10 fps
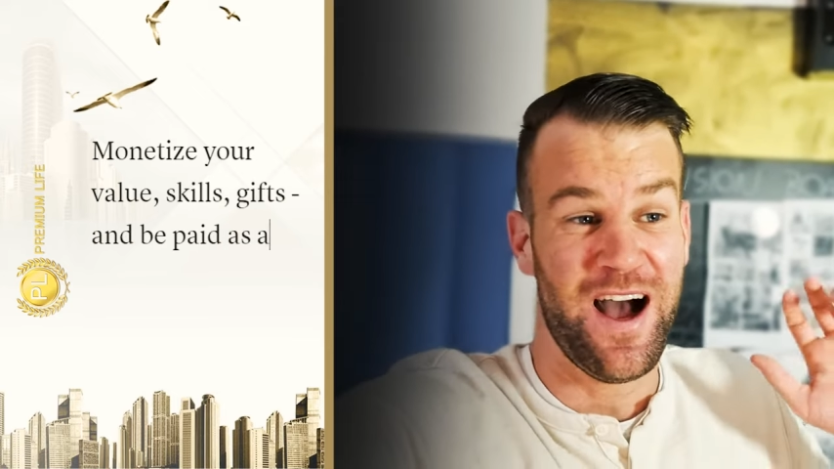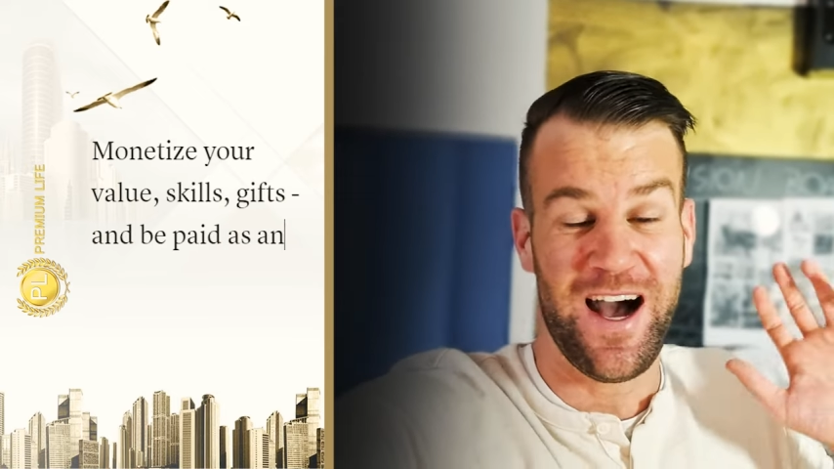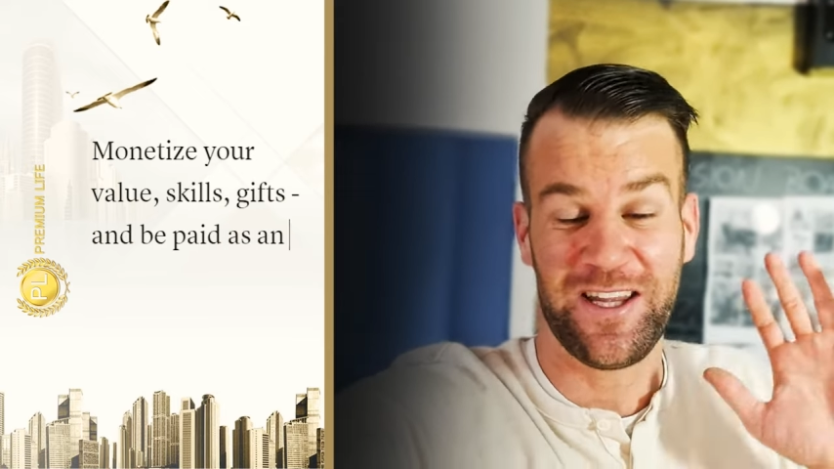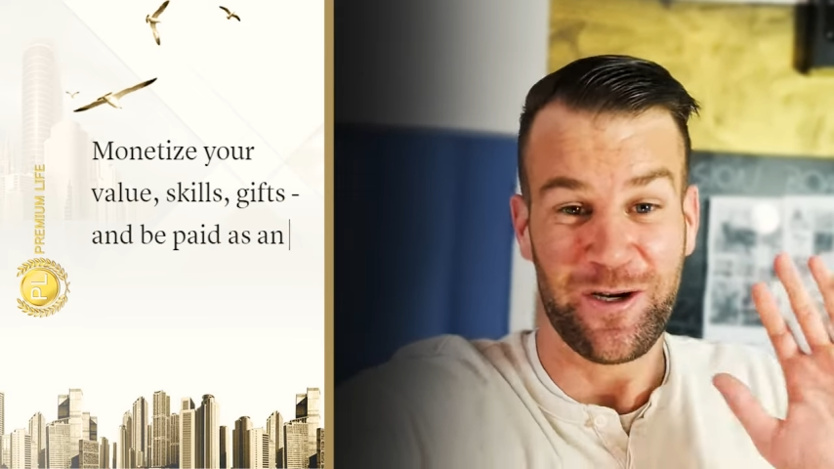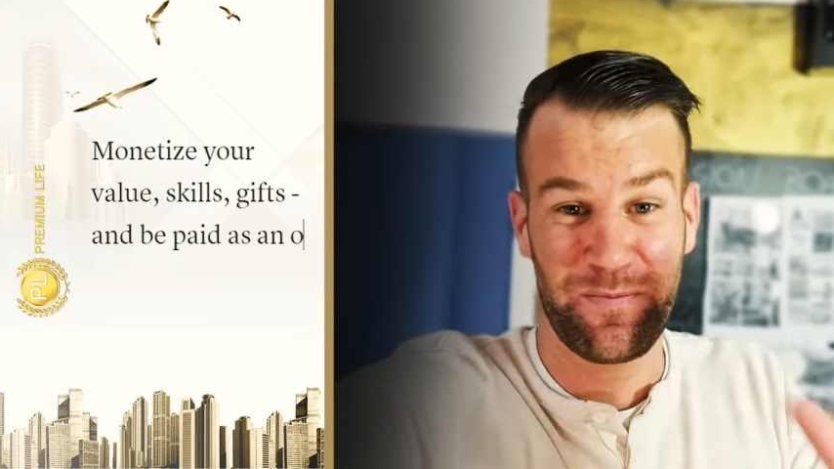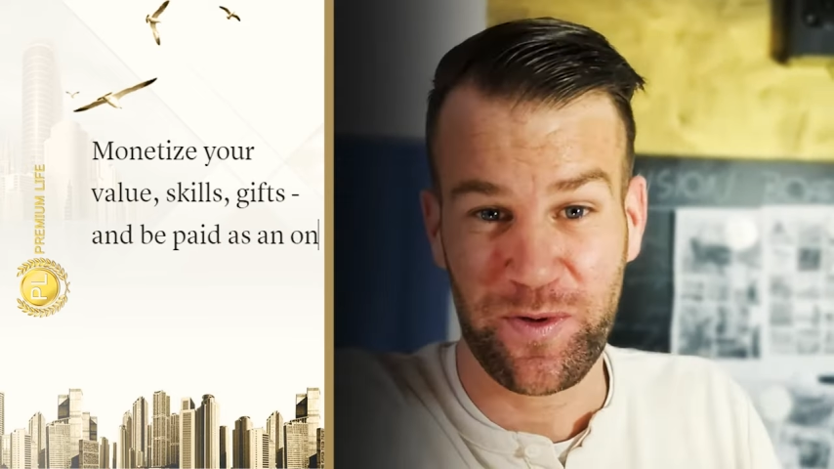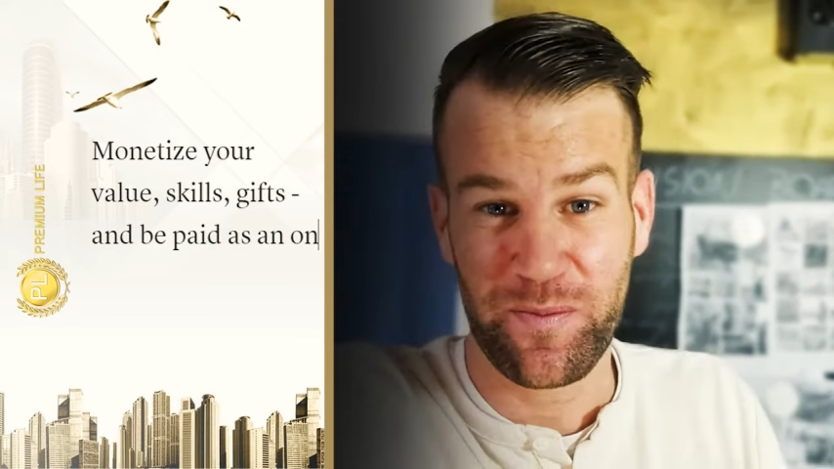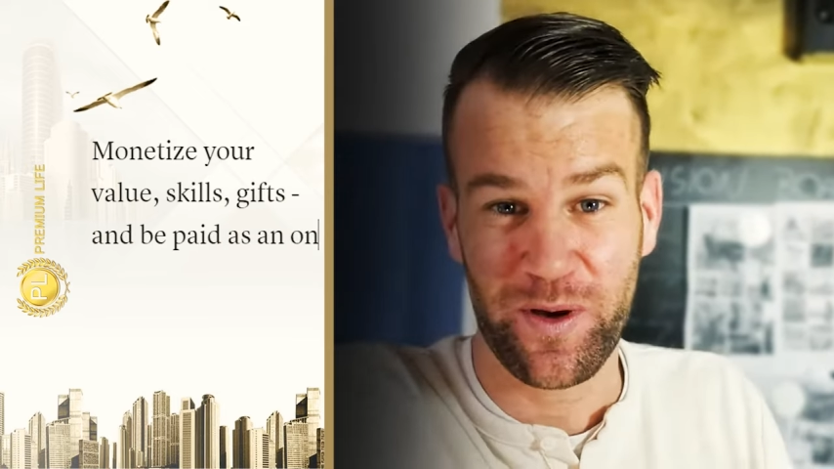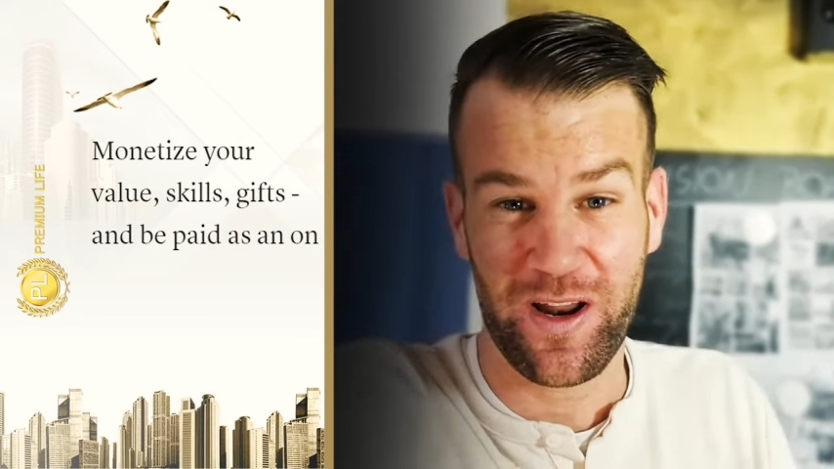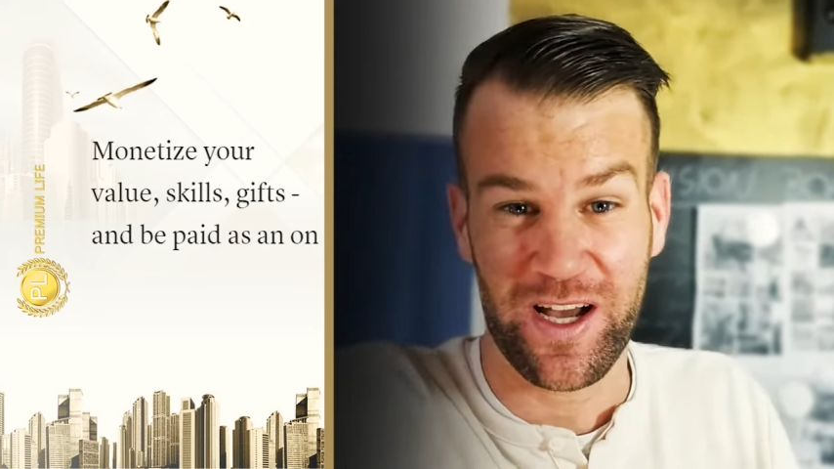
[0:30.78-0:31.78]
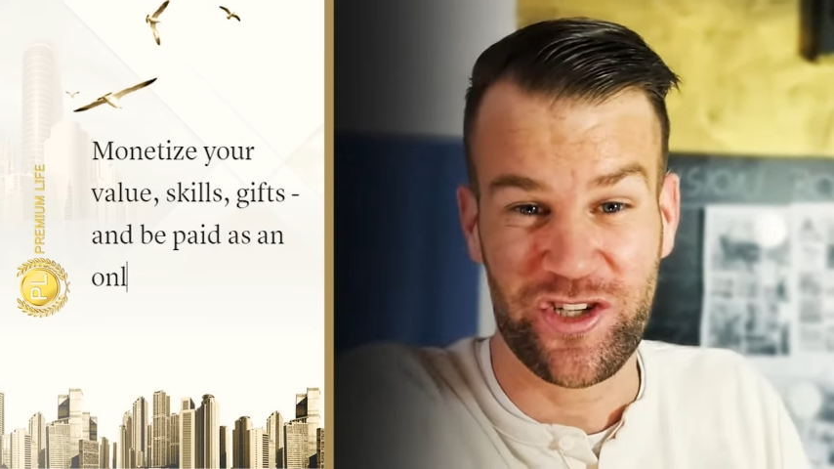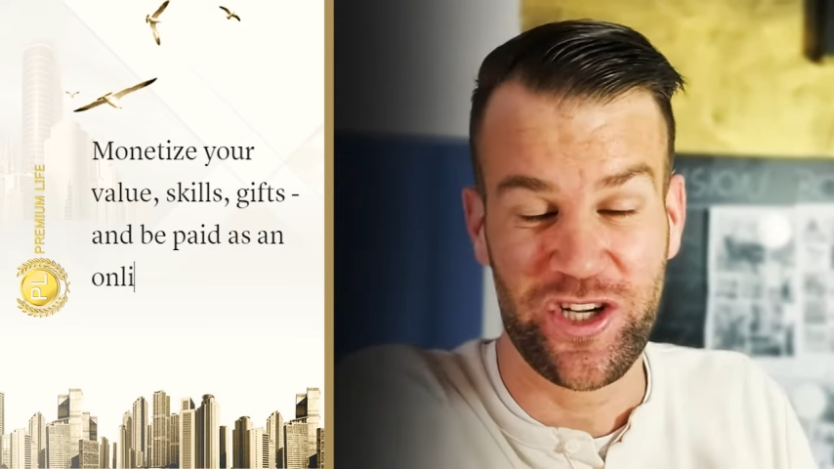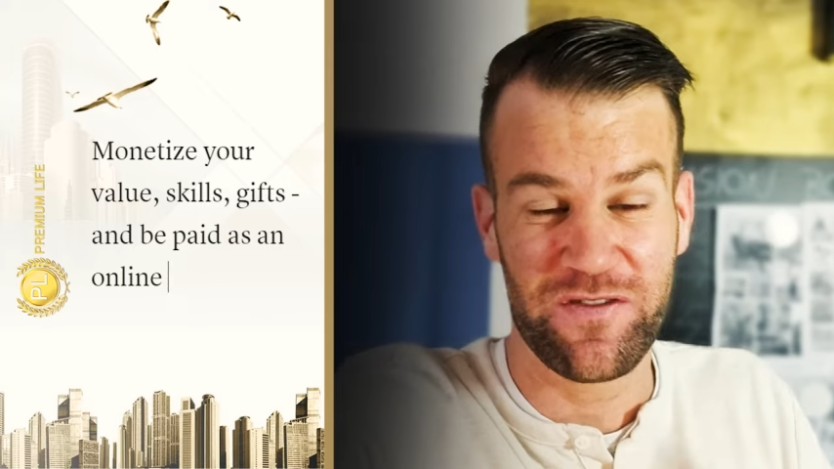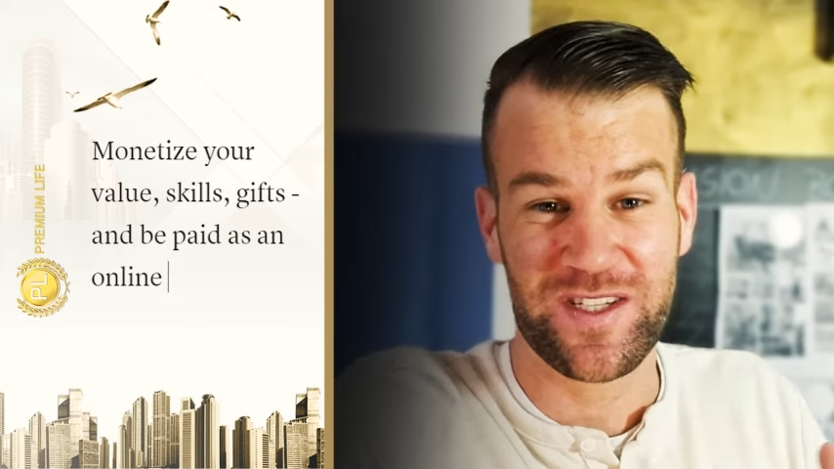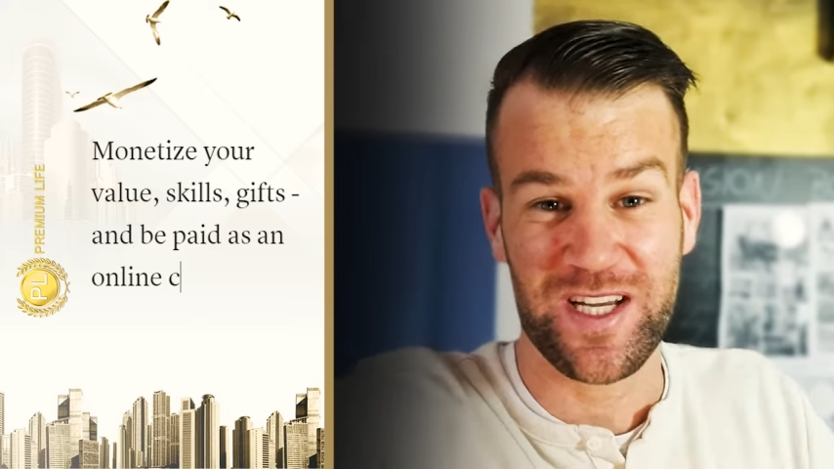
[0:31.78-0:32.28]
other people achieve